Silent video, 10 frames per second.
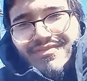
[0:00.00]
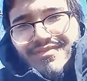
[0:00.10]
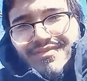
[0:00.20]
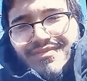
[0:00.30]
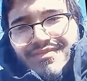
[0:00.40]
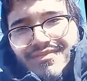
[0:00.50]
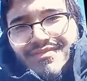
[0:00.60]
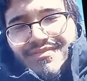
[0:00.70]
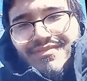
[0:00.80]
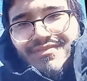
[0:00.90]

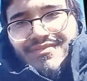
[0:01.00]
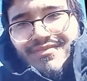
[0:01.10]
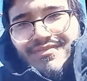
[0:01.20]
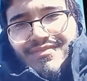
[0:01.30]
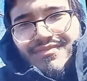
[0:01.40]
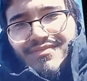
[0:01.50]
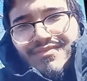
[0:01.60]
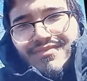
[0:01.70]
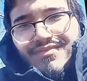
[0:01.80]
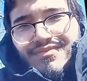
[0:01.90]
Spotify,
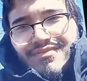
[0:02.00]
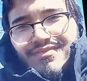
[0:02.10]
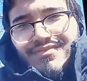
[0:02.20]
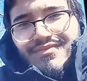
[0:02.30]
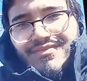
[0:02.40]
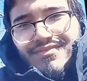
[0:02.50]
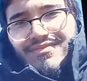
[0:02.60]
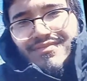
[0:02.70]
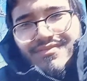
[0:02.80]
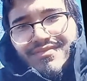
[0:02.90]
Anchor.fm,
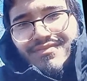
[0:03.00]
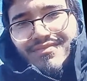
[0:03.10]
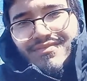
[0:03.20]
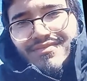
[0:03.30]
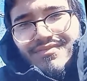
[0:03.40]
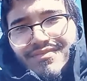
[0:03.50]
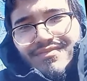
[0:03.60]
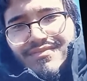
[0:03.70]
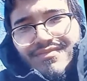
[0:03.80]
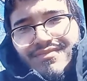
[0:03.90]
Apple Podcasts,
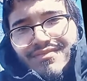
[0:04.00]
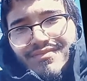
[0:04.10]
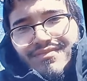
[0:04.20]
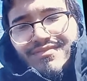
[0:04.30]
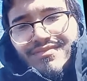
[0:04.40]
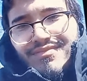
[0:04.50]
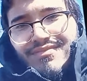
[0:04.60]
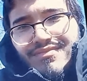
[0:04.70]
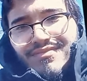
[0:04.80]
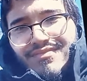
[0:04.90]
Listen
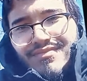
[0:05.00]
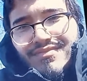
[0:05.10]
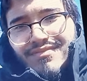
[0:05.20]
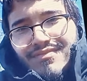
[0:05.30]
Notes,